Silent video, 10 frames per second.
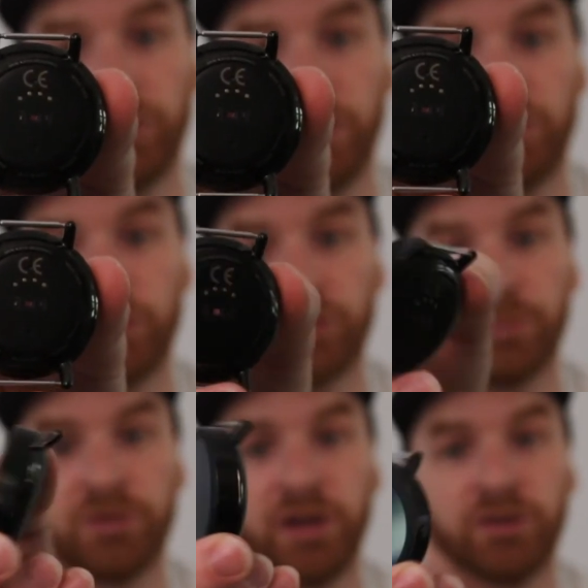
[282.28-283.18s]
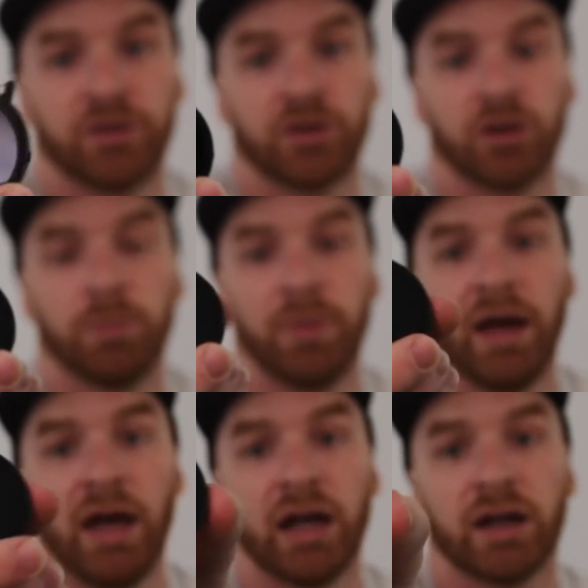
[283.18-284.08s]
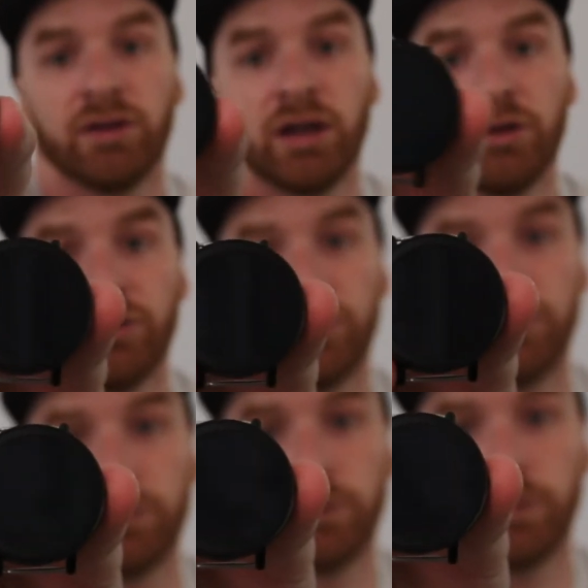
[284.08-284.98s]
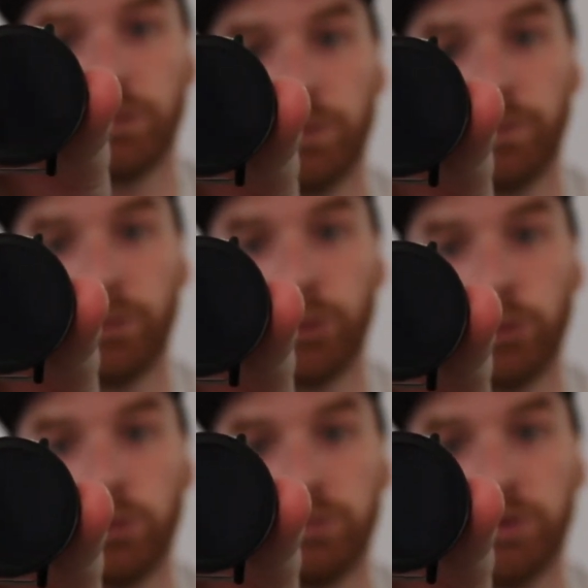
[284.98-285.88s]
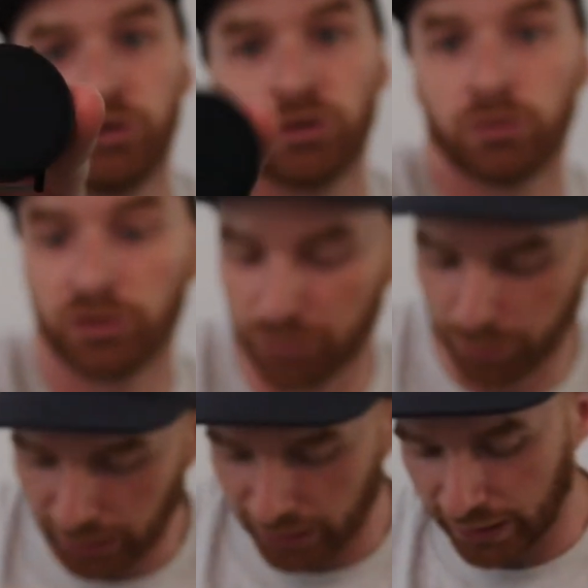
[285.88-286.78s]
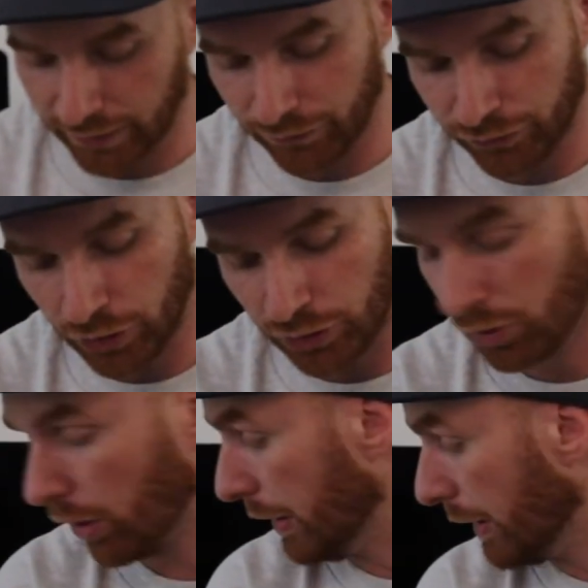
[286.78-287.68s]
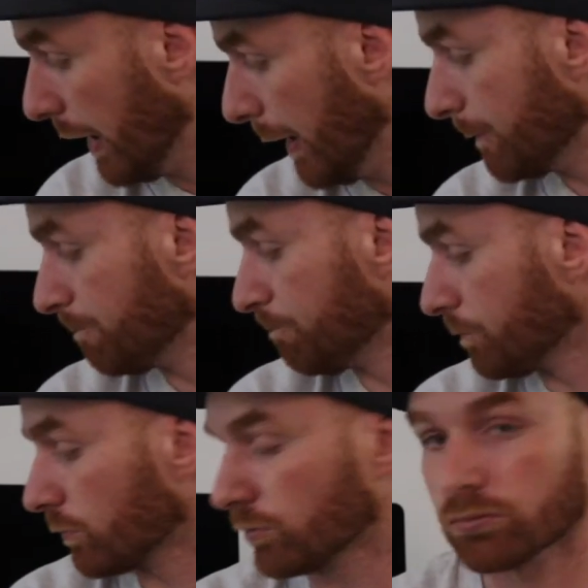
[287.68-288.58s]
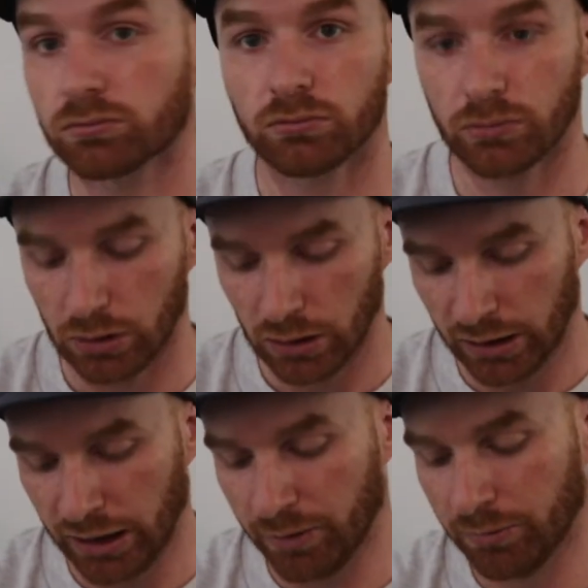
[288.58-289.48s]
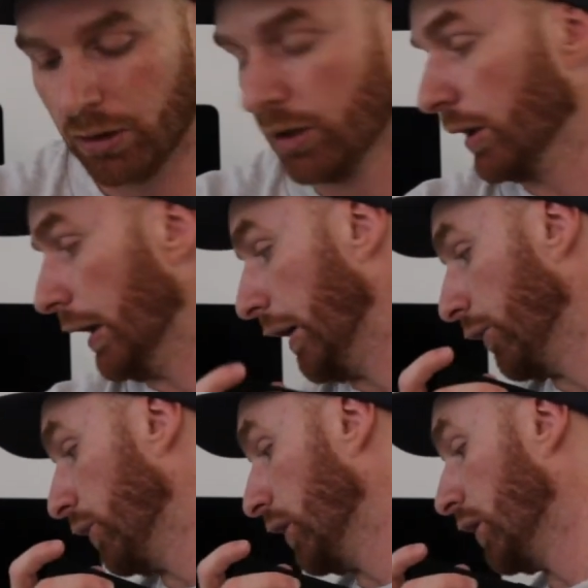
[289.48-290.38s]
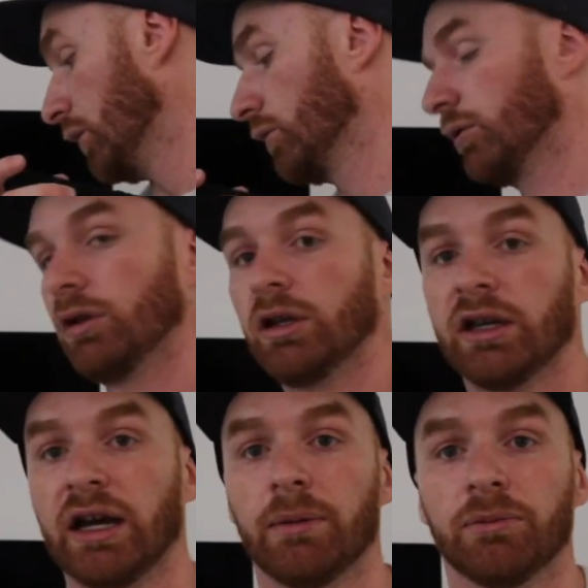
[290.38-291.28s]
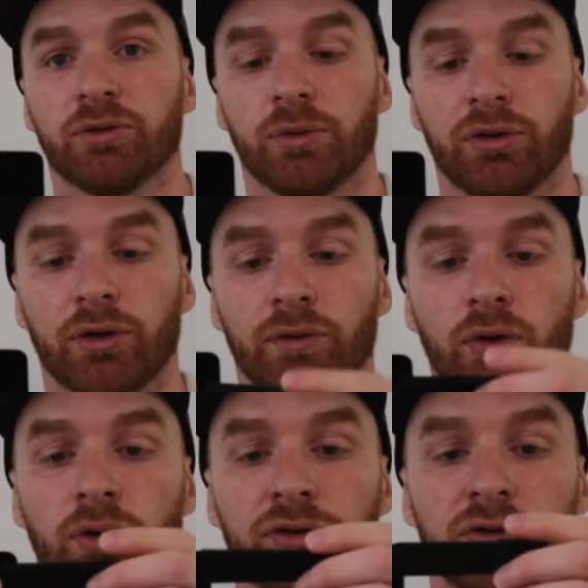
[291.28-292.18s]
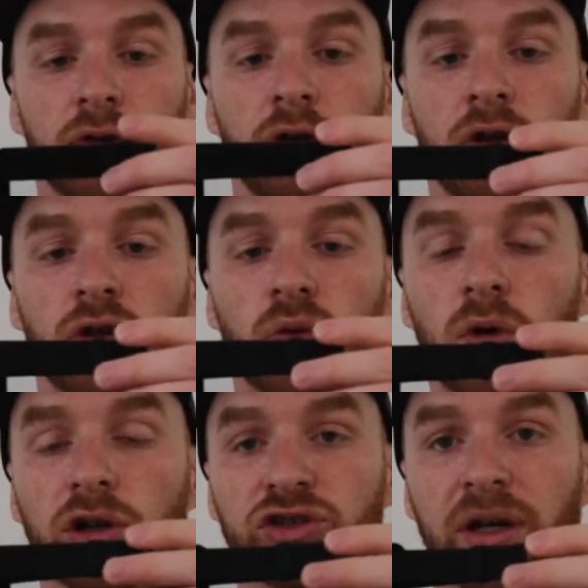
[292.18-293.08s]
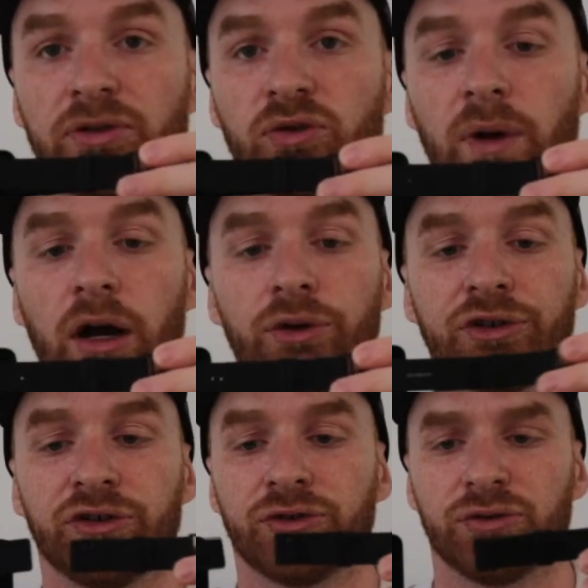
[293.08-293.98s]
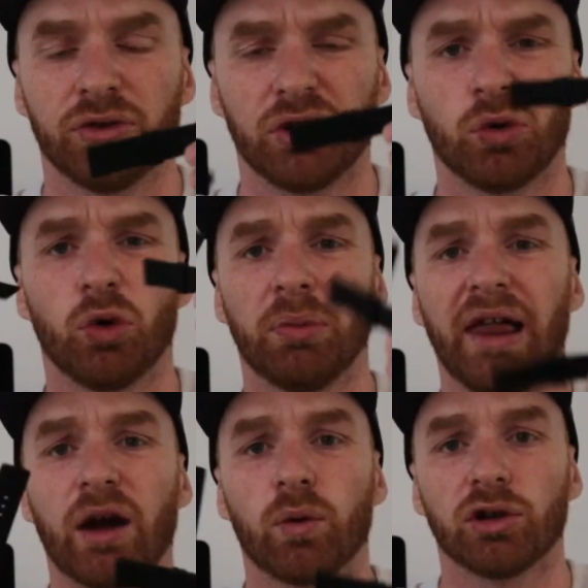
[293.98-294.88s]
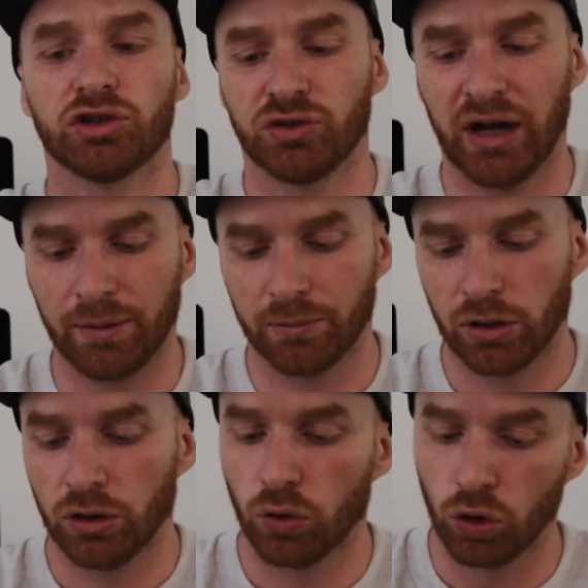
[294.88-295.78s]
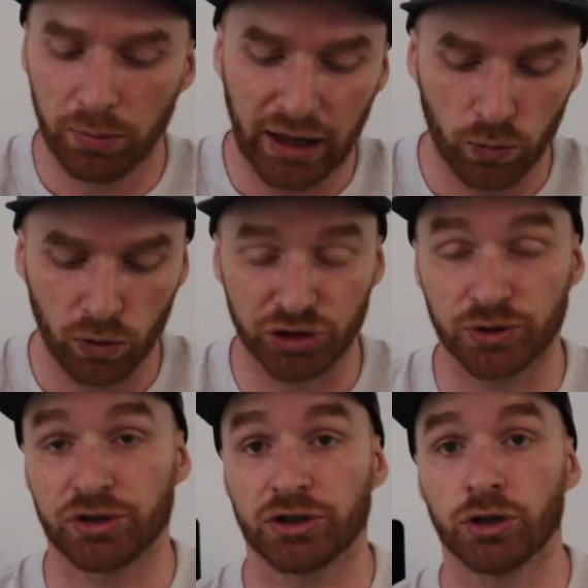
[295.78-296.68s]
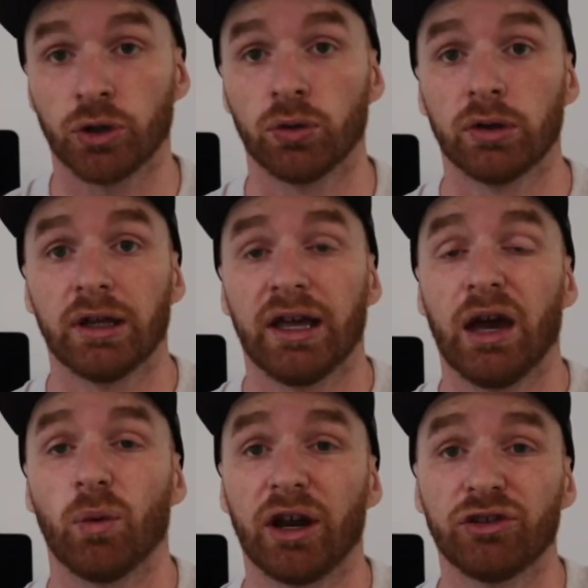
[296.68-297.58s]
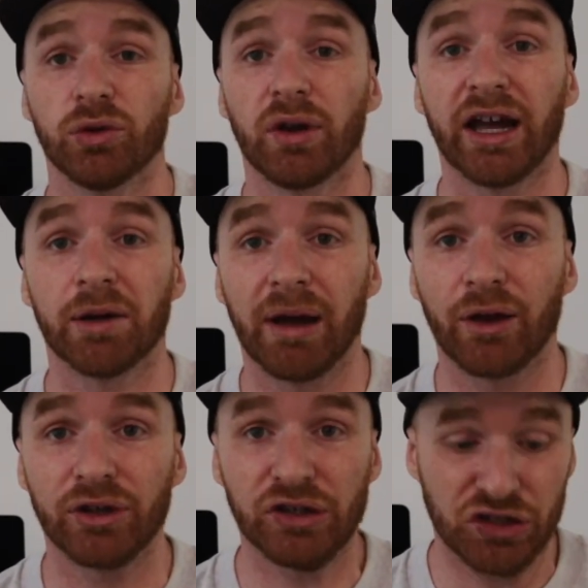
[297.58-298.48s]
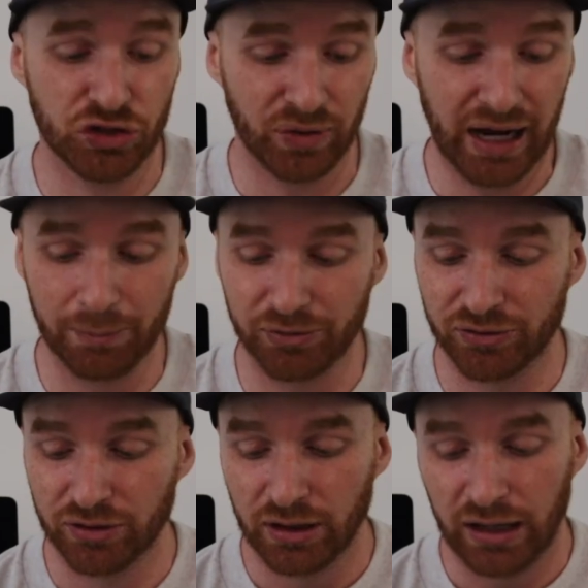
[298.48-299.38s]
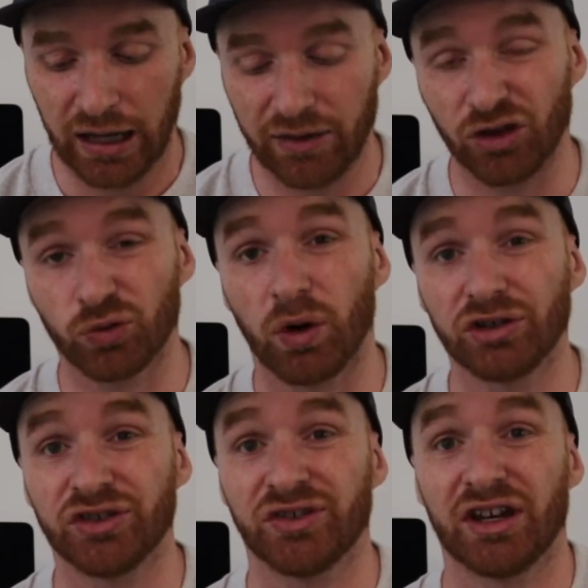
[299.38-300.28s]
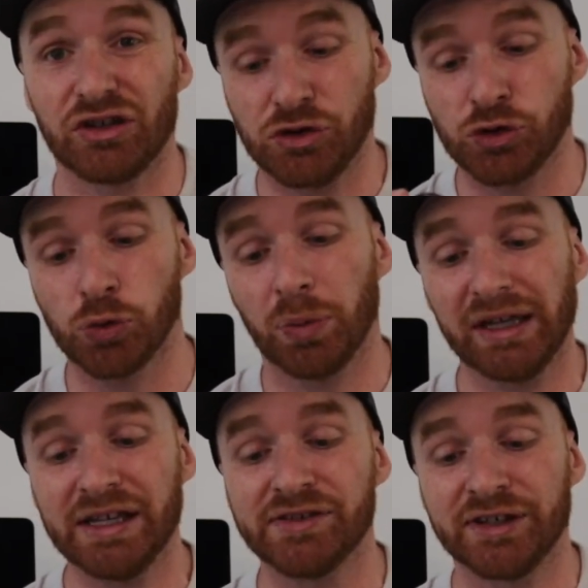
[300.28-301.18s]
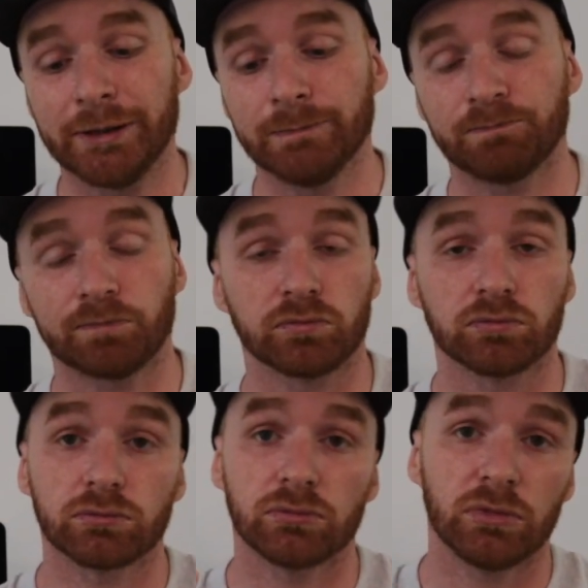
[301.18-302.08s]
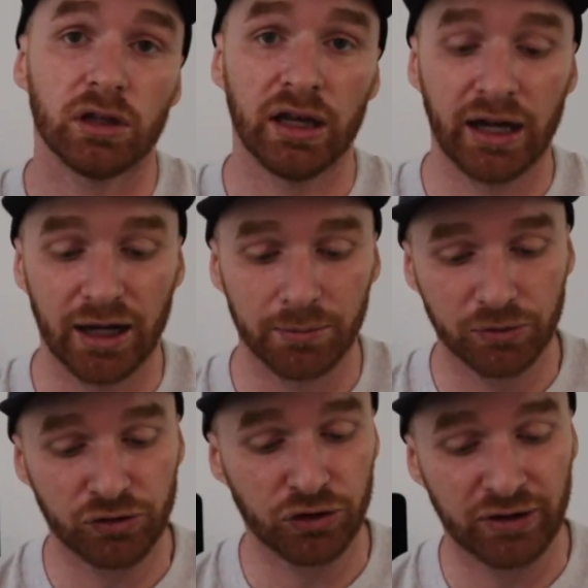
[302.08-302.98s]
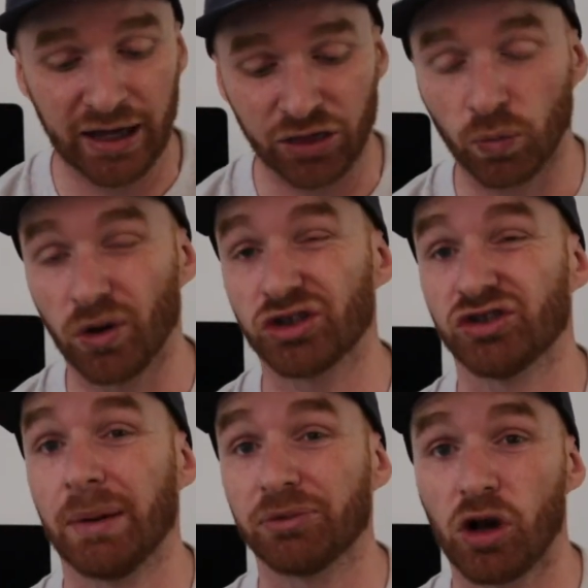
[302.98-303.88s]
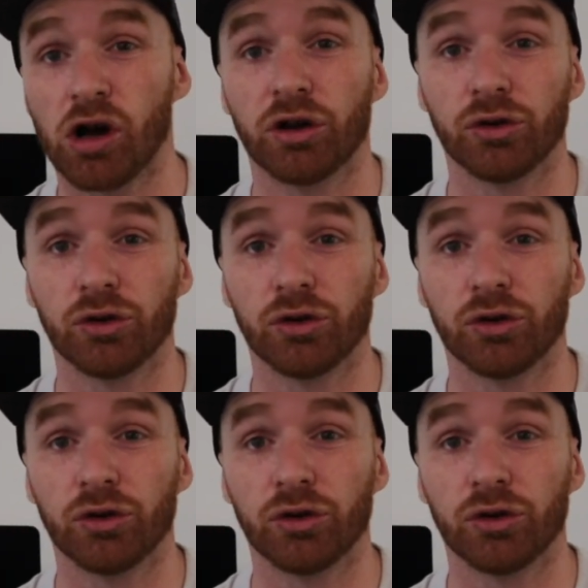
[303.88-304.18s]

see, it's got some sensors on the back, and there's the full digital display. I haven't turned it on yet. And then it comes with, of course, the watch straps as well. This is an all black watch strap. All black watch is just cool. And what I do like about these straps and this watch is that it's super easy to take the watch straps on